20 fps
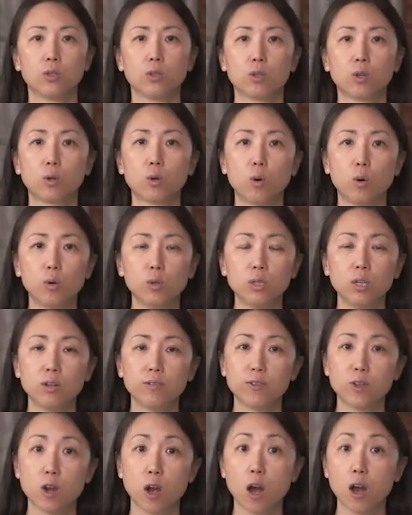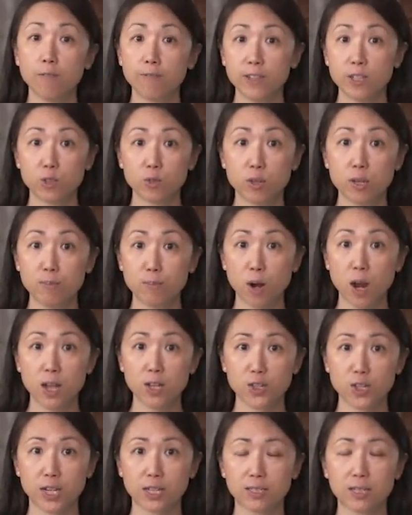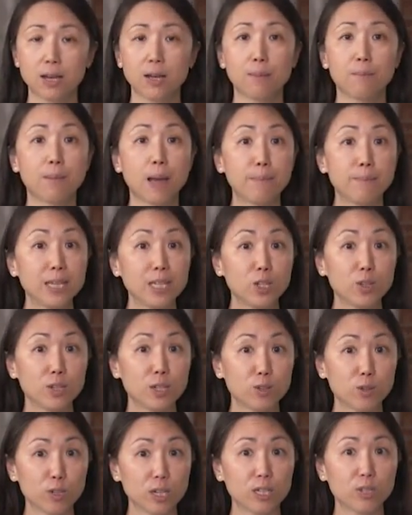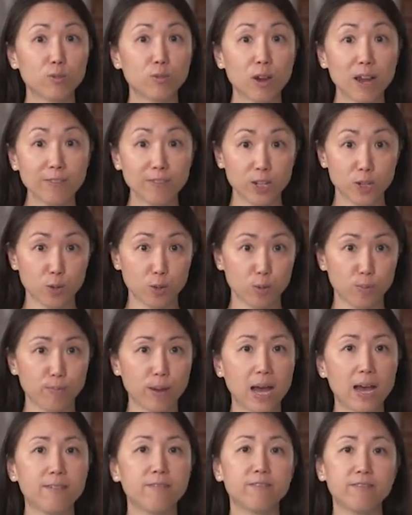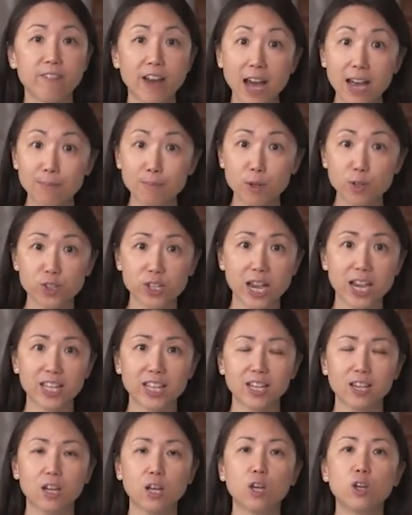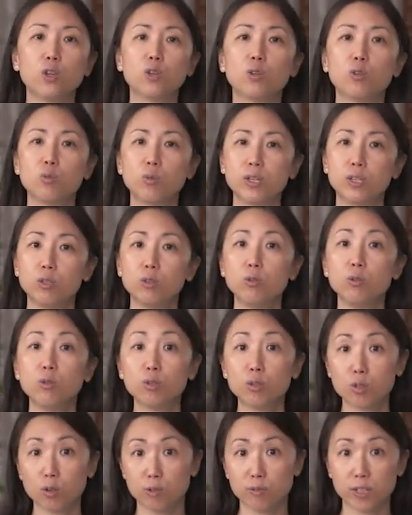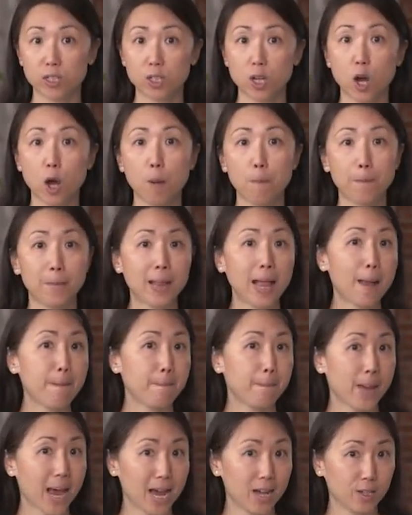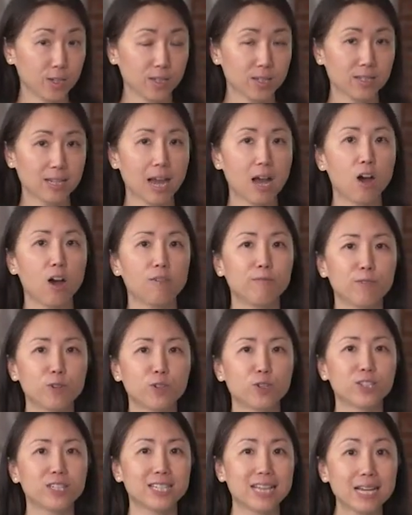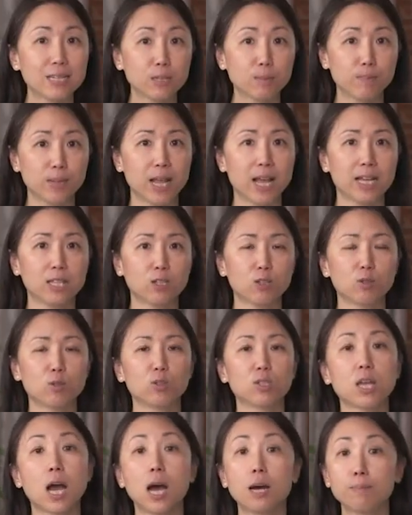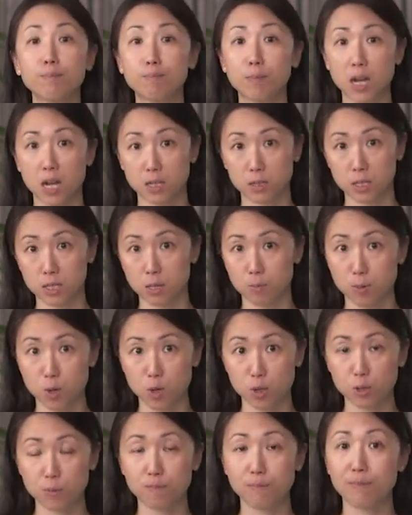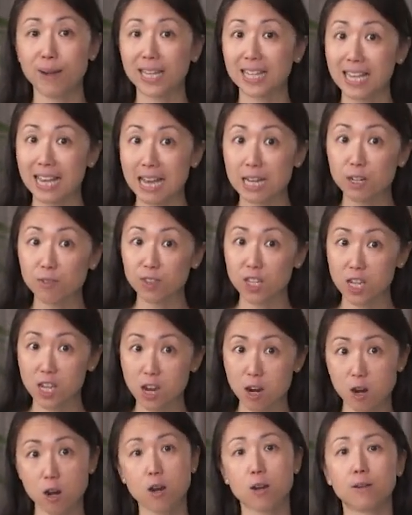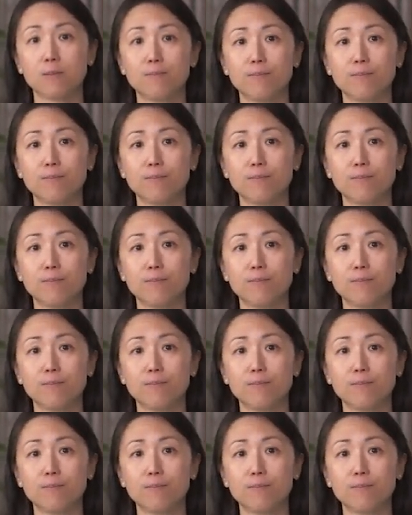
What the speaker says: The goal of your office screen project might be to increase revenue by 5% through a new service called Plant Pals that offers desk plants to top customers by the end of the year.